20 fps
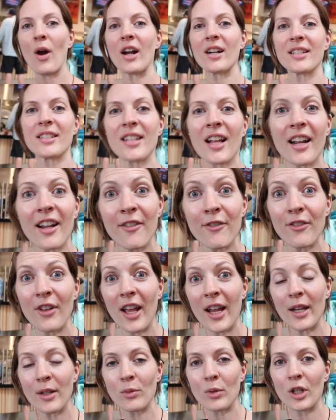our second
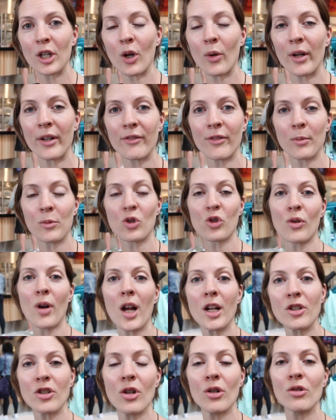flight. We're going from
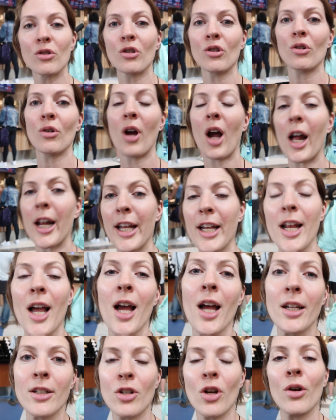Toronto to
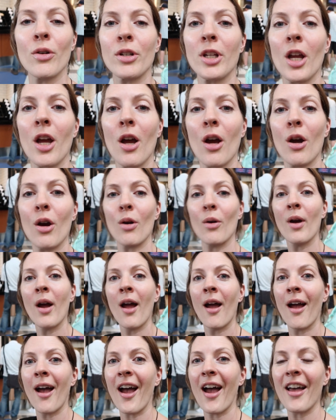Haneda, Tokyo,
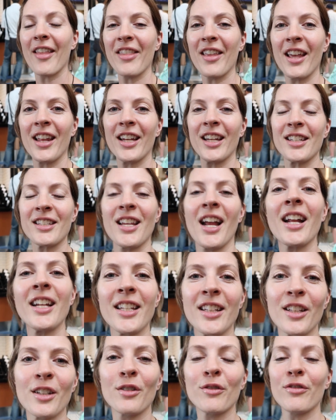and then a
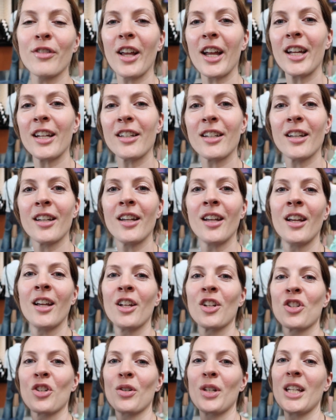tiny little flight
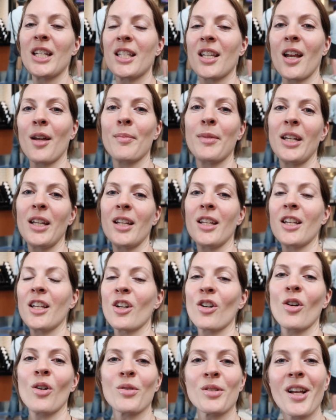to Itami
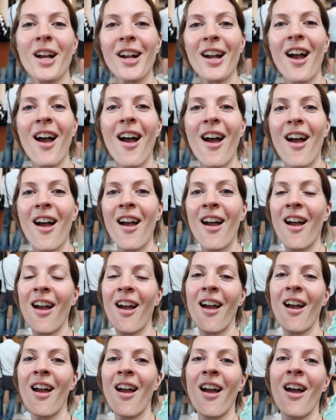near Osaka.
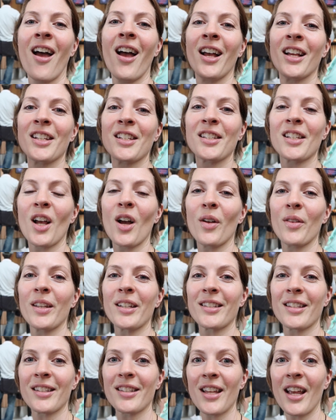So
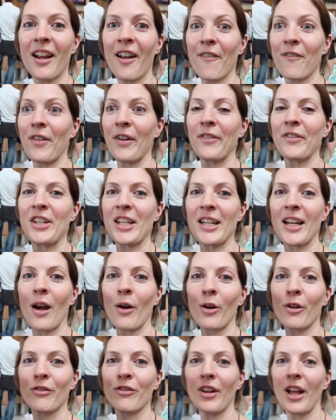this is like a 15 hour